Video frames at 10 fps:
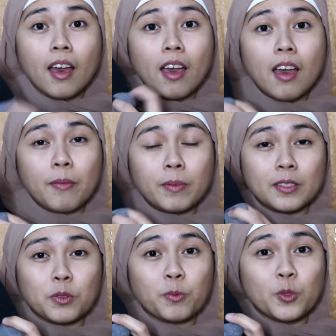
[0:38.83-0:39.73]
a
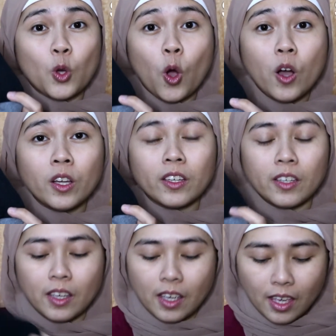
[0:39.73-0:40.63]
piece of sock
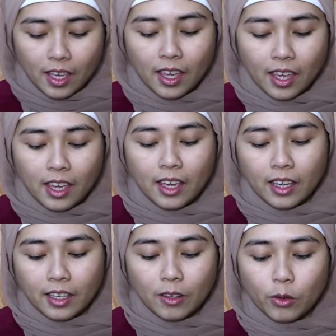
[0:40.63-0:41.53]

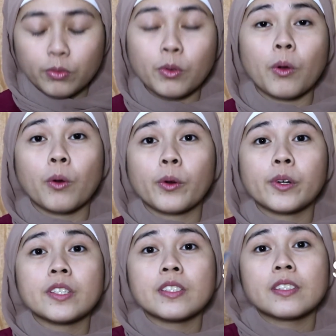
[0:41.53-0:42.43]
and of
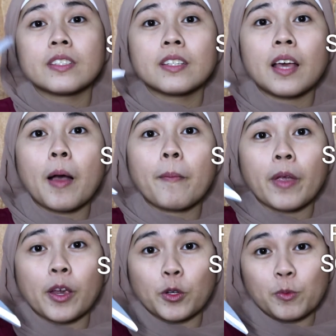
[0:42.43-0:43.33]
course a
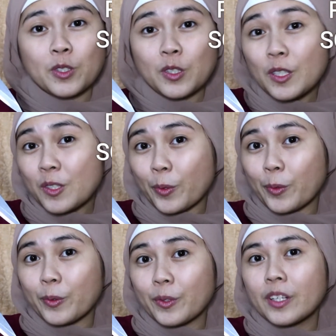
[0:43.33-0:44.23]
pair of
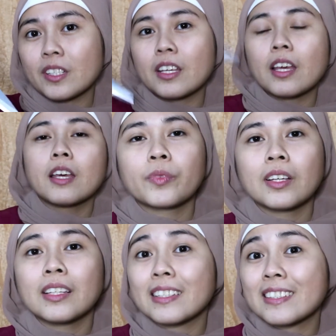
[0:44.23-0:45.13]
scissors.
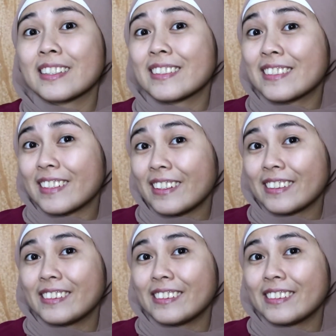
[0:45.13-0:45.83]
Let's get started.